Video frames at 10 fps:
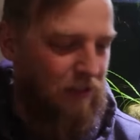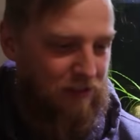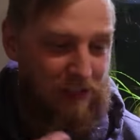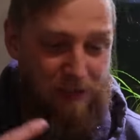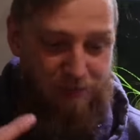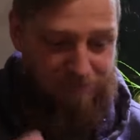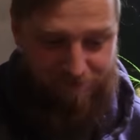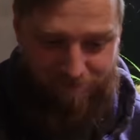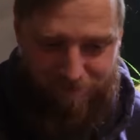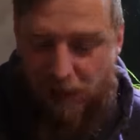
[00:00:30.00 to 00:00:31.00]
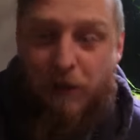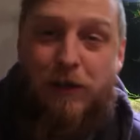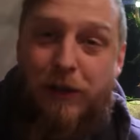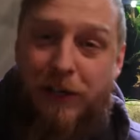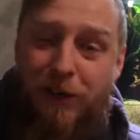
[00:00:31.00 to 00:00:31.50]
So I
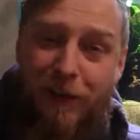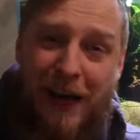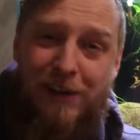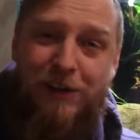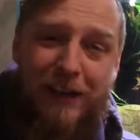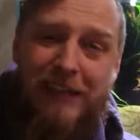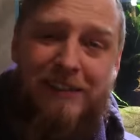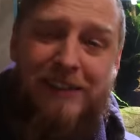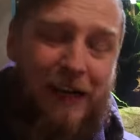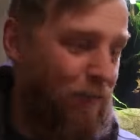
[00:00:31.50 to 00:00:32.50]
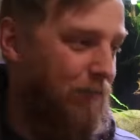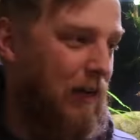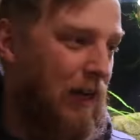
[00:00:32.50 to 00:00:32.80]
was looking who had new heaters out,